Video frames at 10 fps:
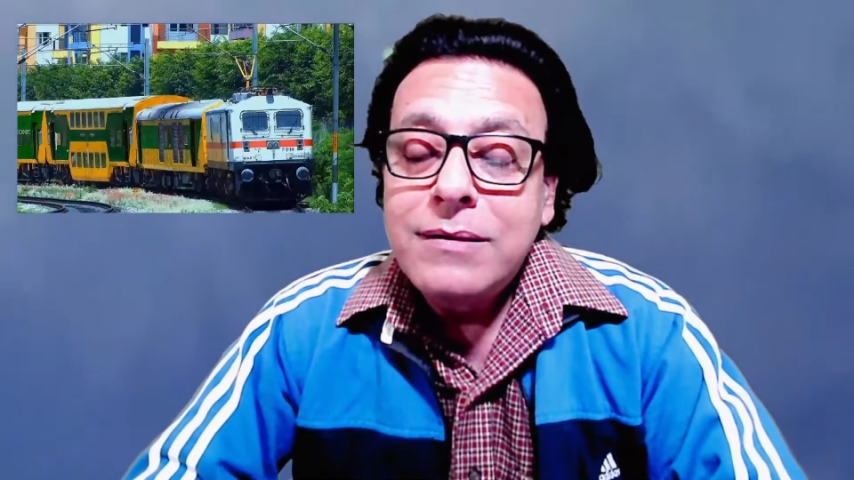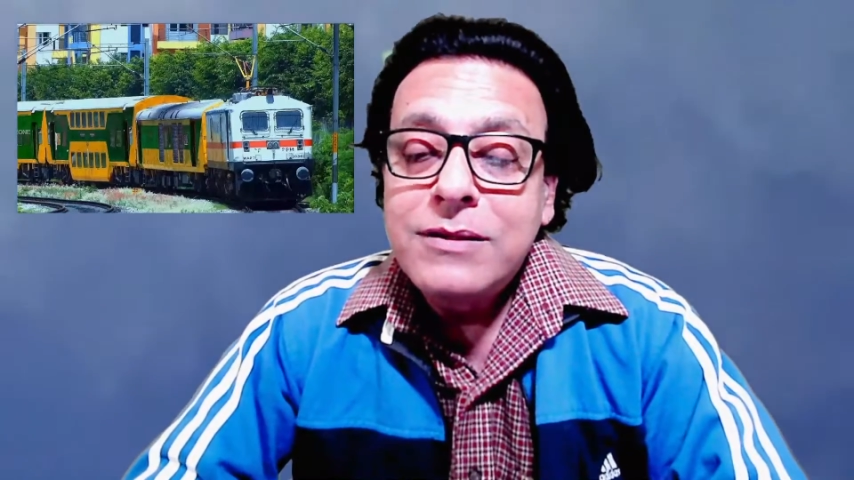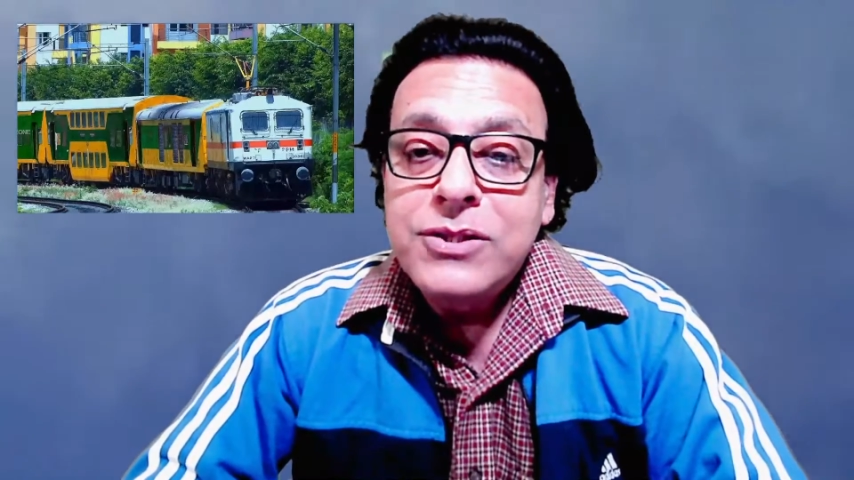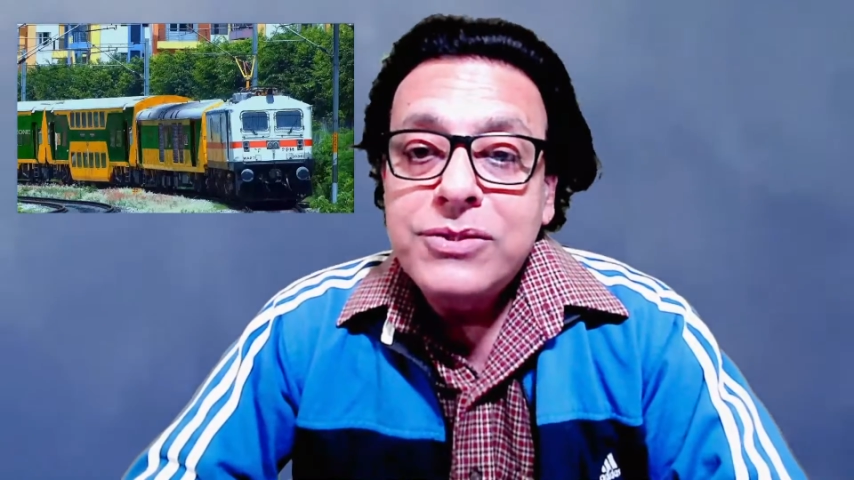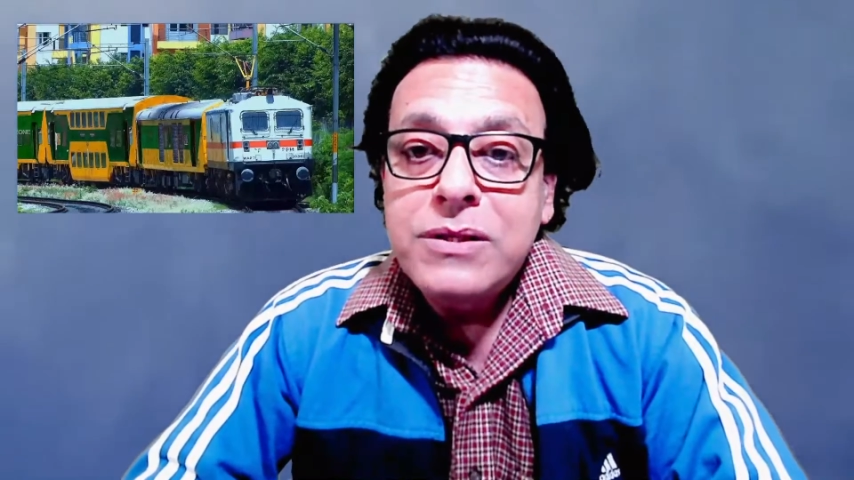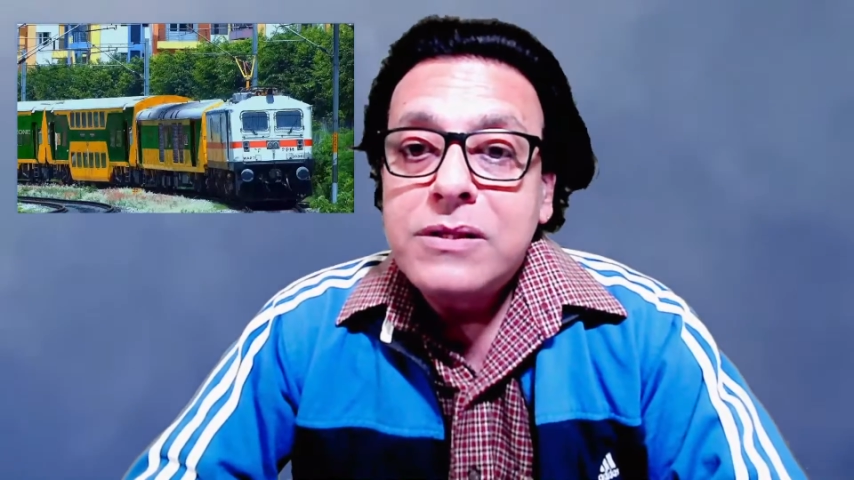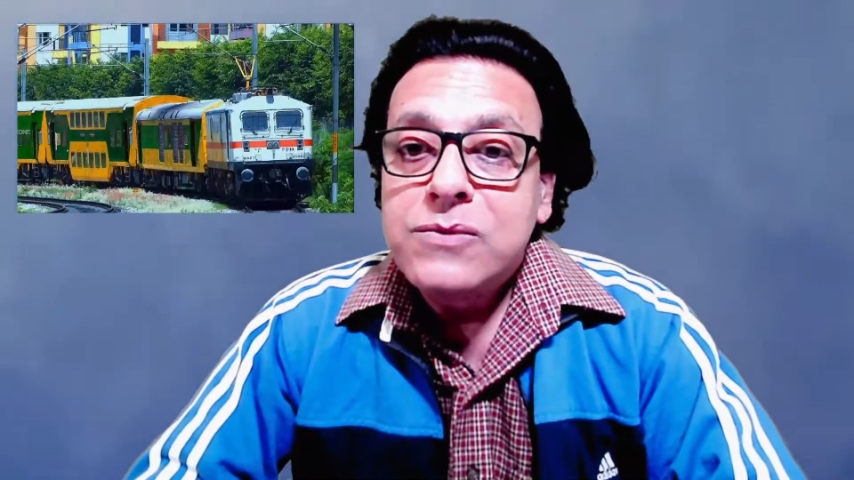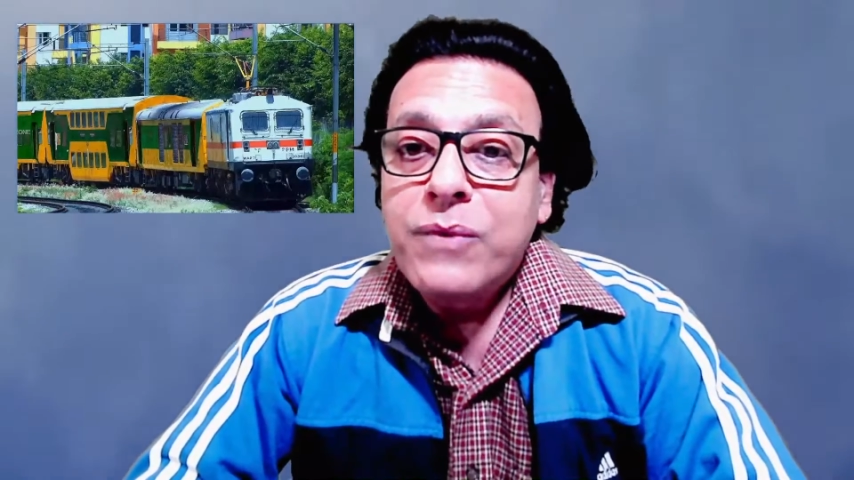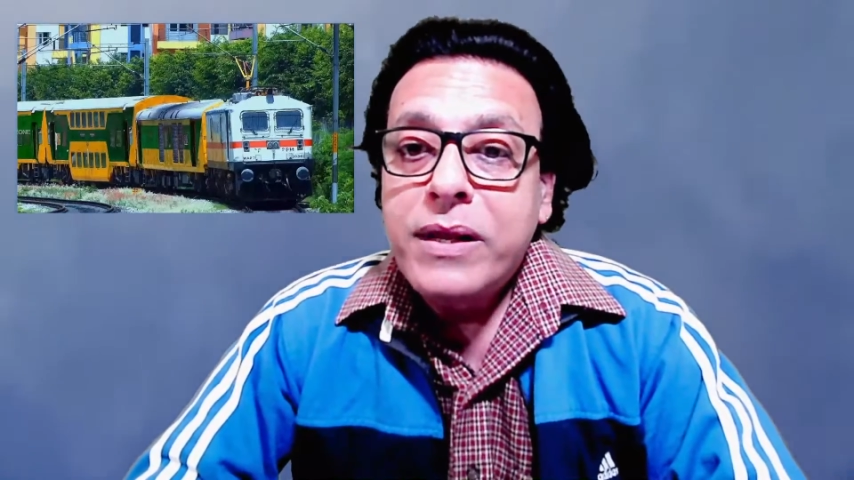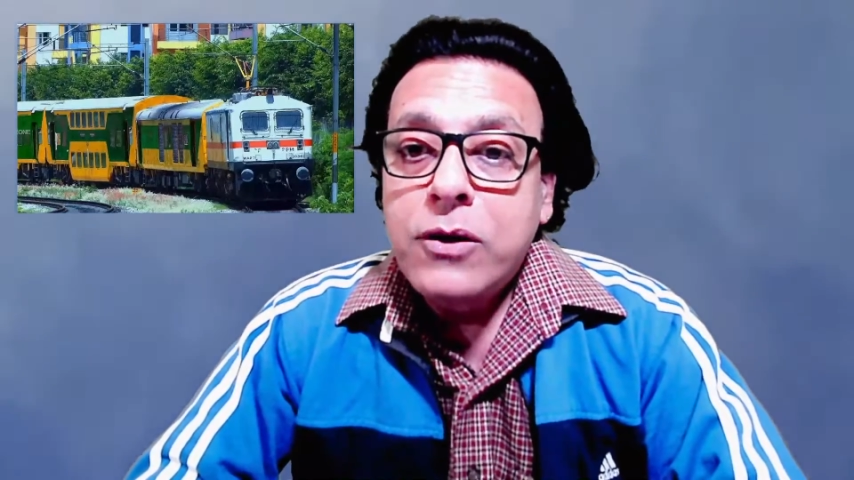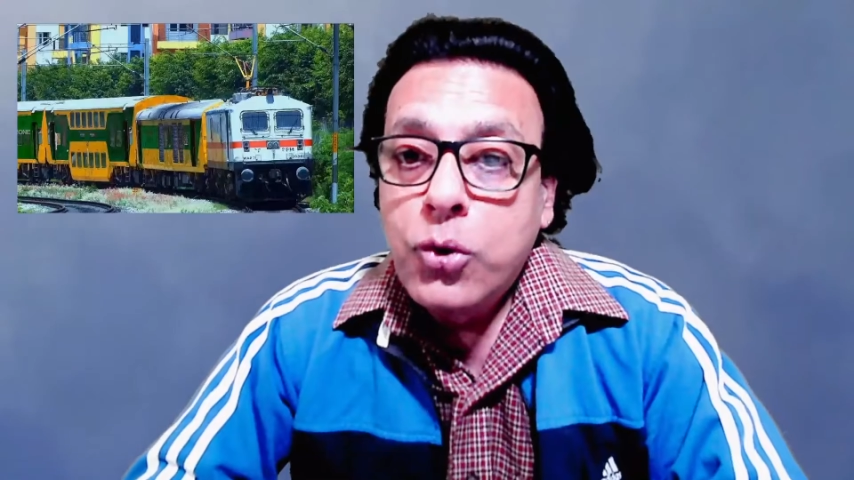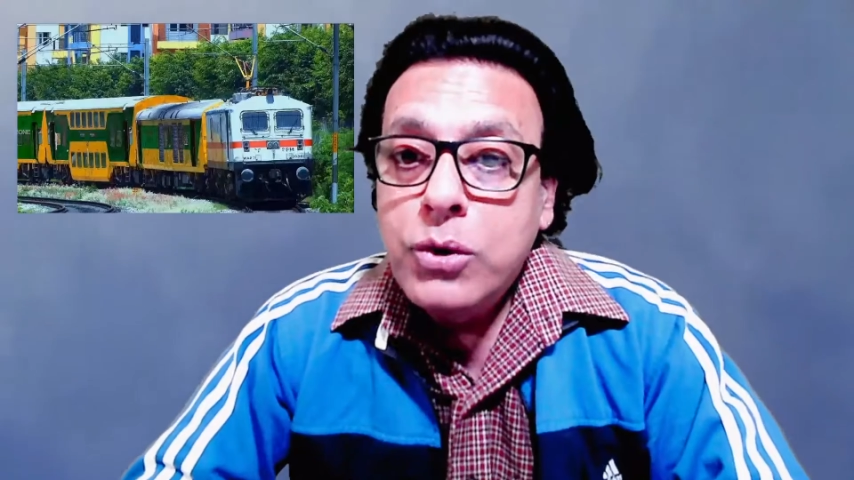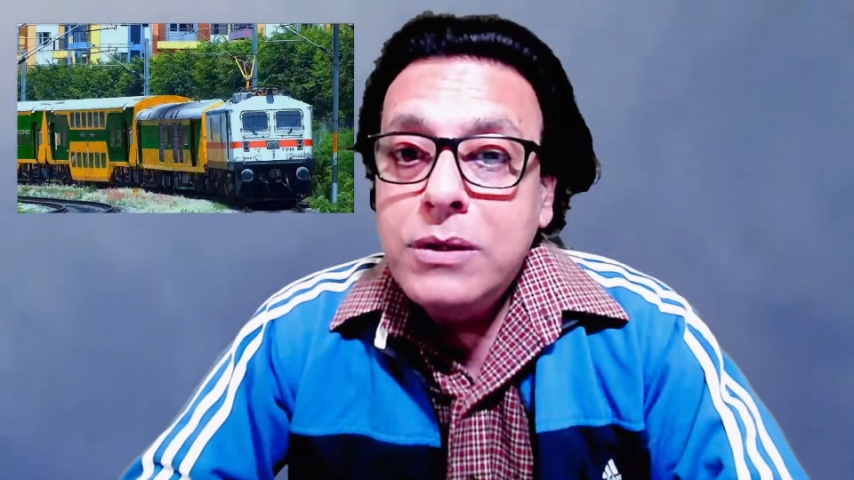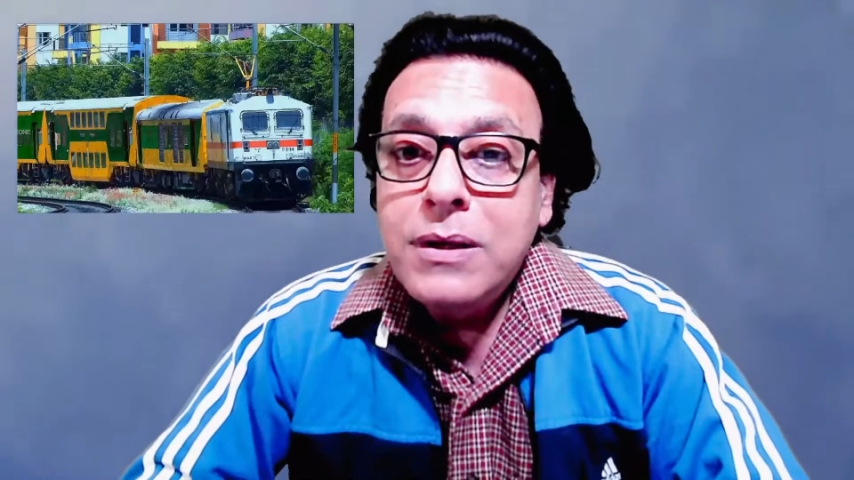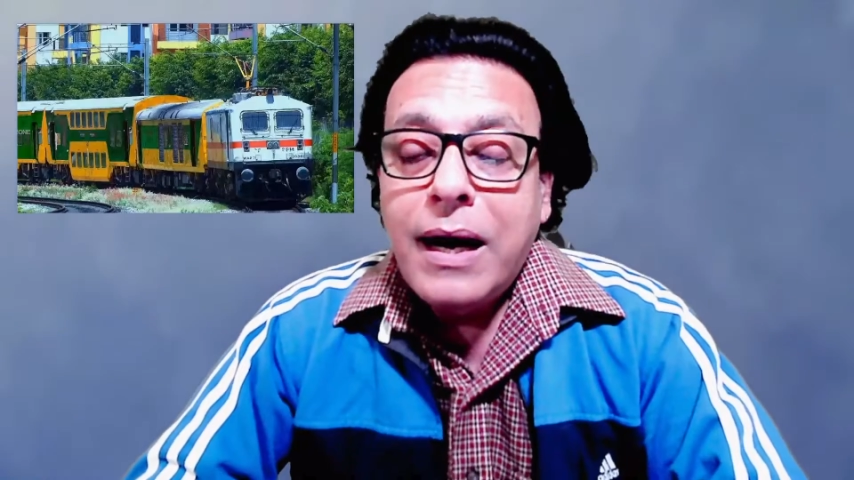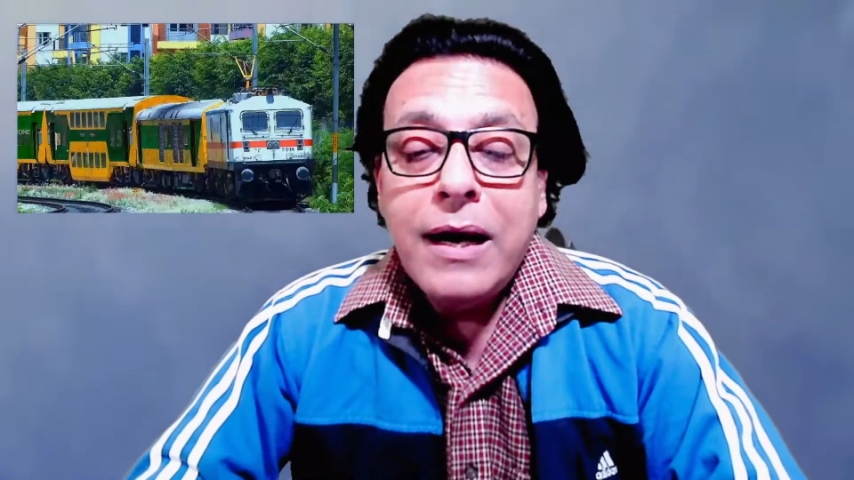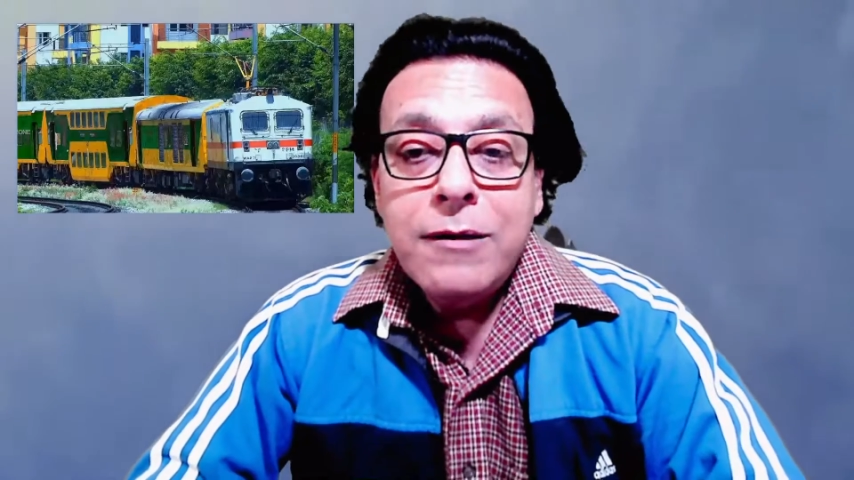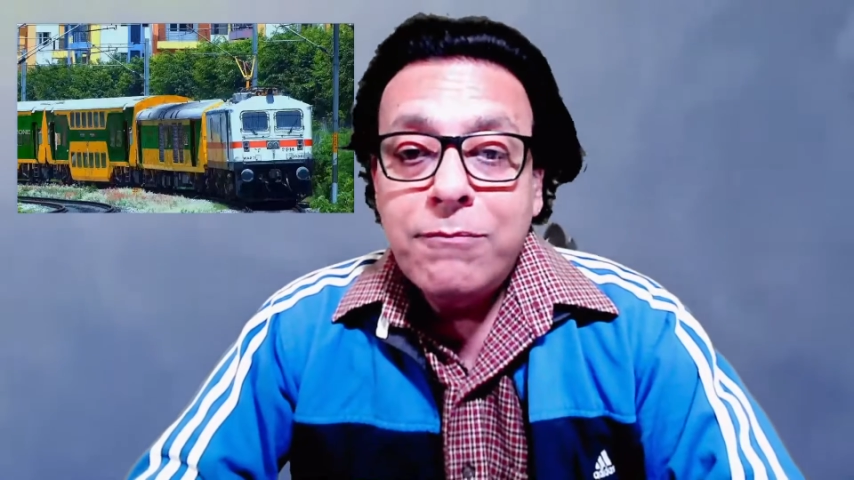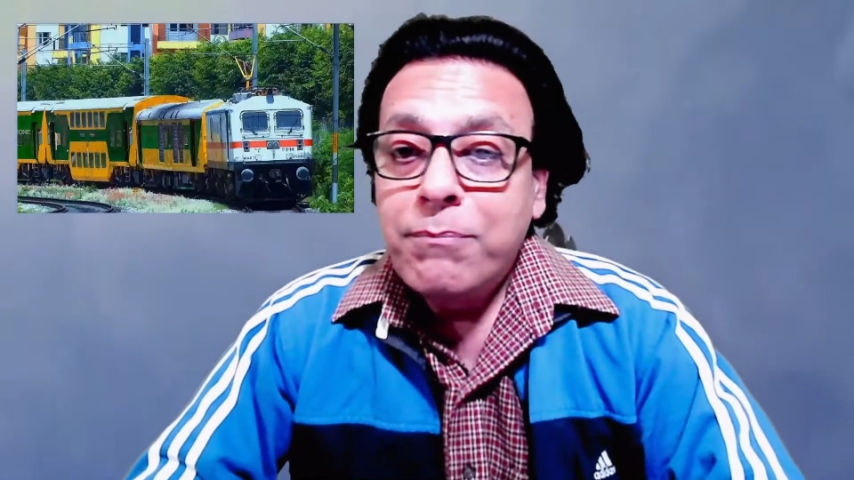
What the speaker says: decision is very good. I